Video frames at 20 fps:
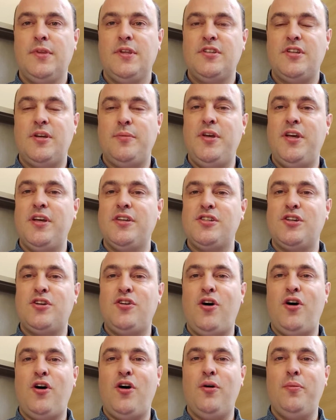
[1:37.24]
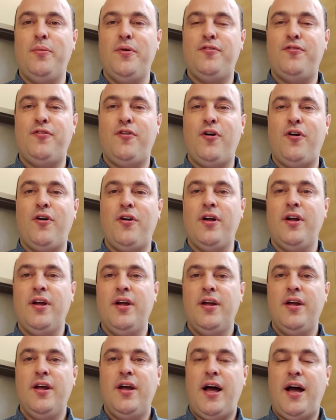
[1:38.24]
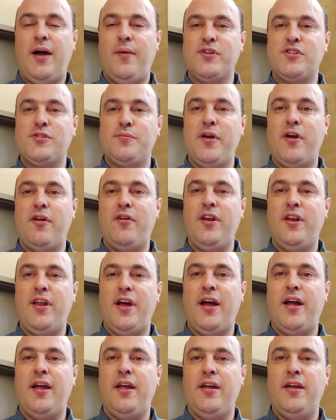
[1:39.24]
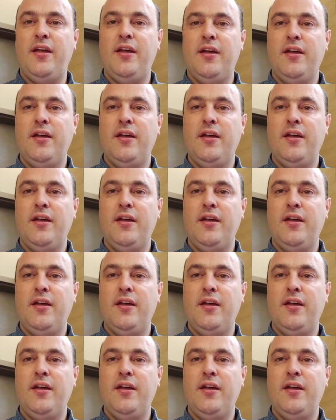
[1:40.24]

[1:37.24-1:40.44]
Some years ago, before I was married, I